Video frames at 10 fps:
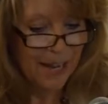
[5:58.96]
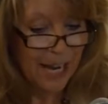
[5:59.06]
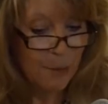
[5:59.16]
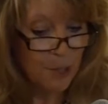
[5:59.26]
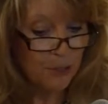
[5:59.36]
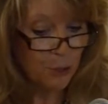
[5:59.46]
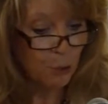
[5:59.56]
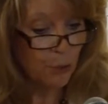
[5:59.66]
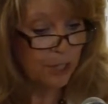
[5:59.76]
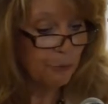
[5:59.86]
I am also
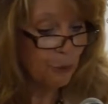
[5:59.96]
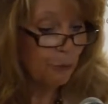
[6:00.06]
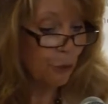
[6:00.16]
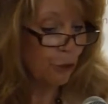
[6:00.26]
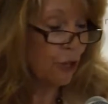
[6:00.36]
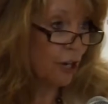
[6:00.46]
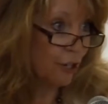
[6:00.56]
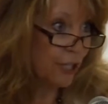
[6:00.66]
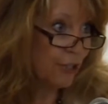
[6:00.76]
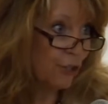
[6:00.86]
grateful for your
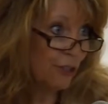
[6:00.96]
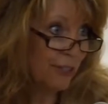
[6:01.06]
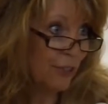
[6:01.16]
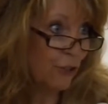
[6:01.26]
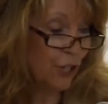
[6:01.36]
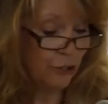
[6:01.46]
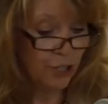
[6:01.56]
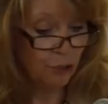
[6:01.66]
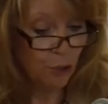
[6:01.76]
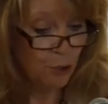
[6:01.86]
courage in
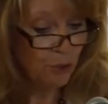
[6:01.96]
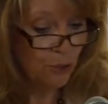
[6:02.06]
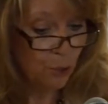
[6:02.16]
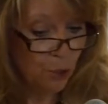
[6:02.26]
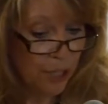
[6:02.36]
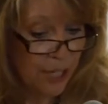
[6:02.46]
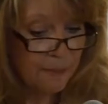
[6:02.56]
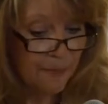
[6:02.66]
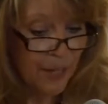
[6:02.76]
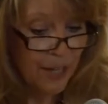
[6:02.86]
sharing your own story,